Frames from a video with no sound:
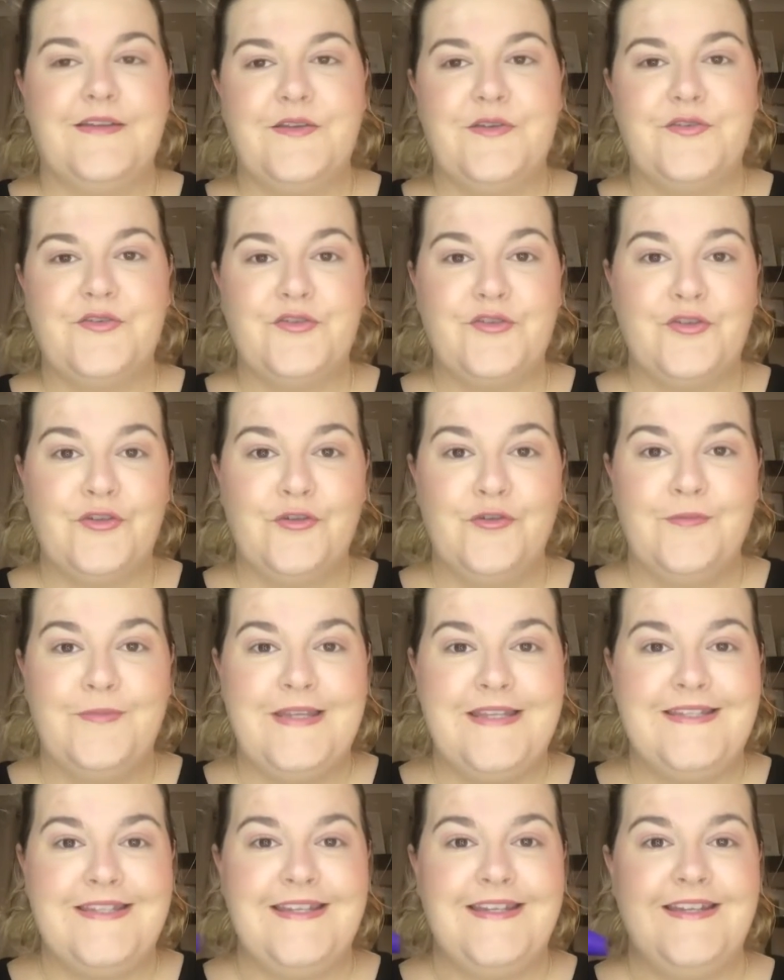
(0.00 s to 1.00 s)
too
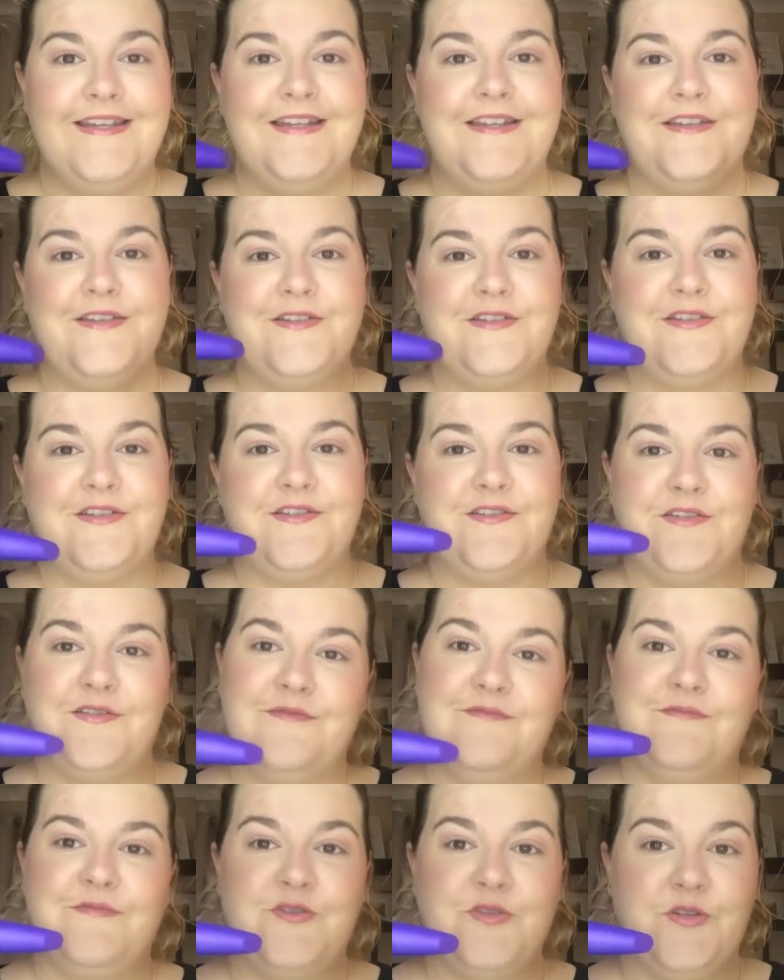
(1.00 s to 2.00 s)
busy to
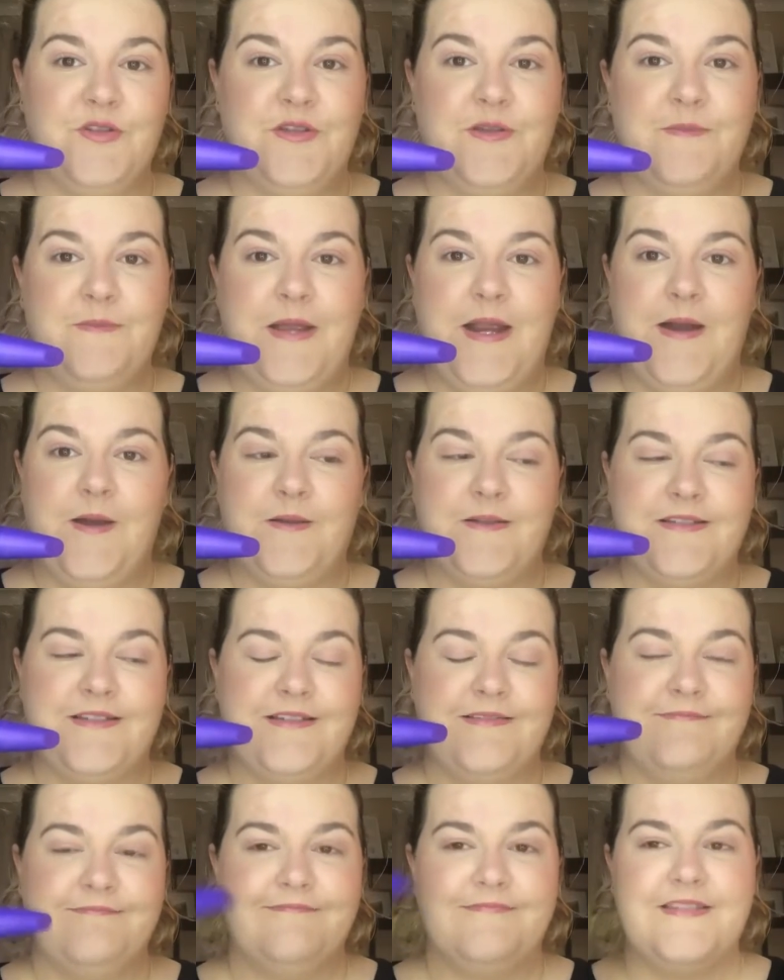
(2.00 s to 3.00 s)
do the
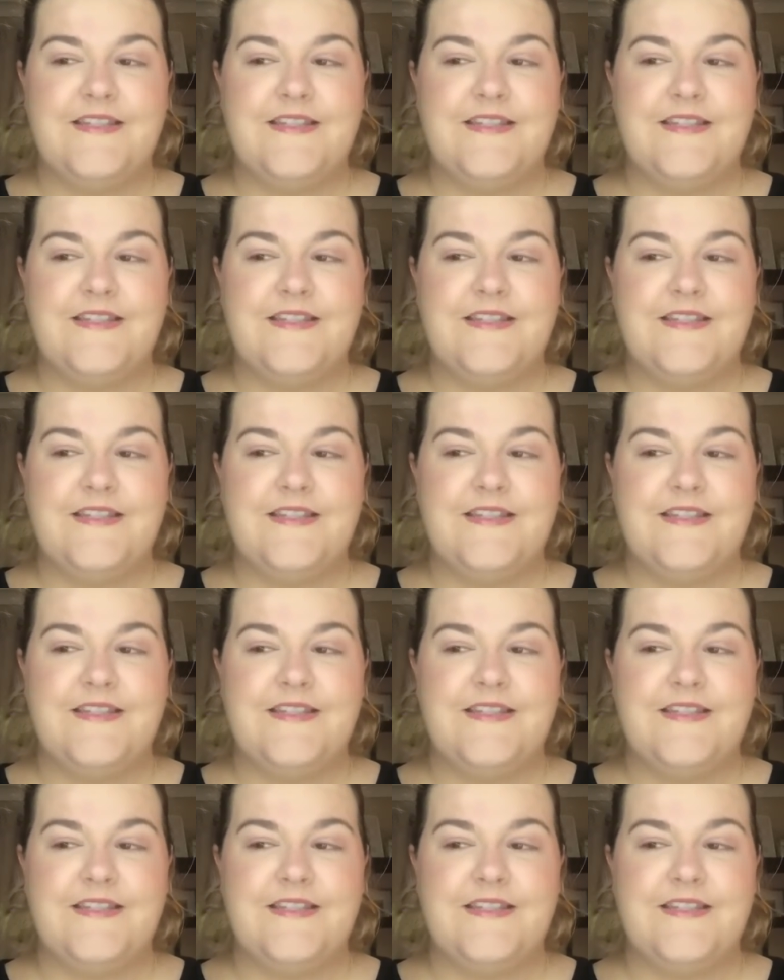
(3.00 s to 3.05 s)
comparison.